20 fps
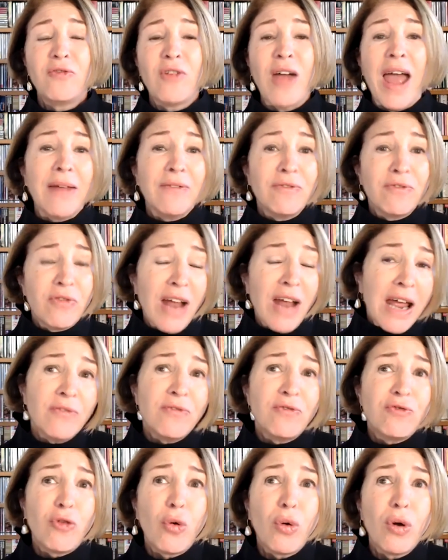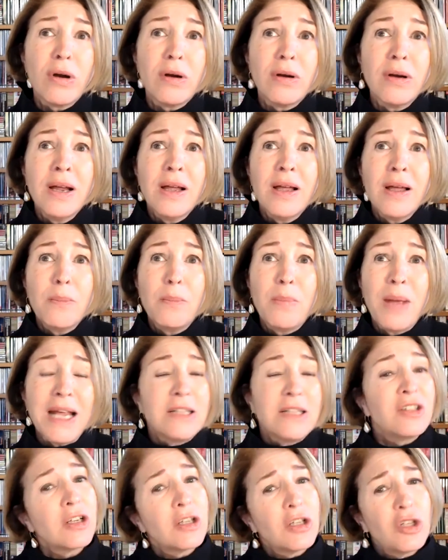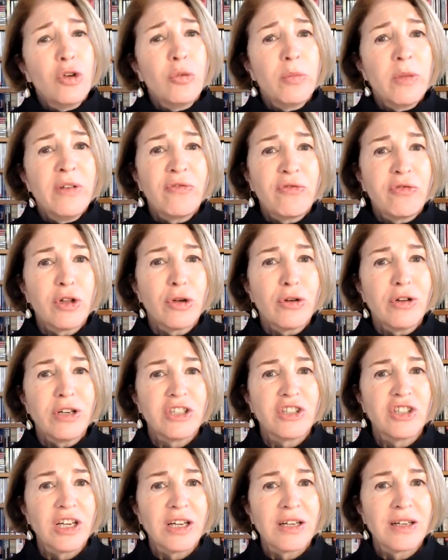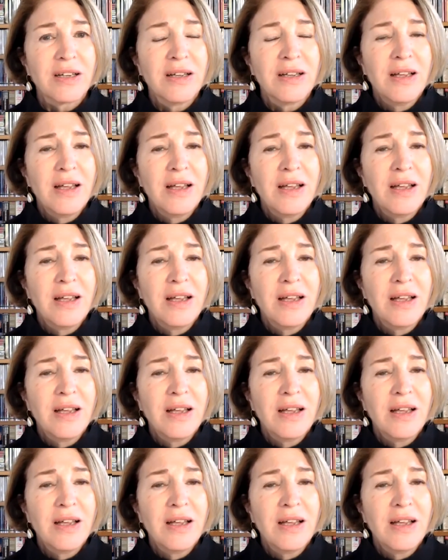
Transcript: and for basic human flourishing.